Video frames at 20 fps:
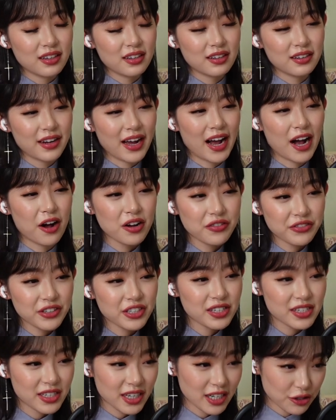And how have you
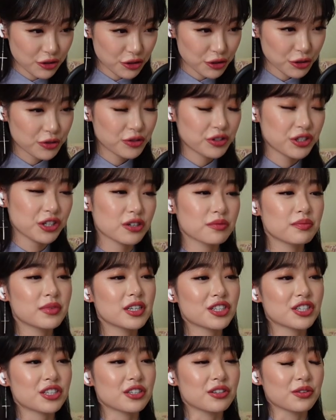stayed true to your
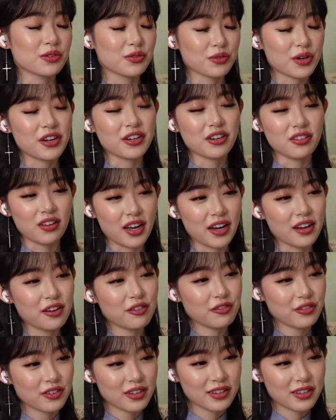mission throughout your life?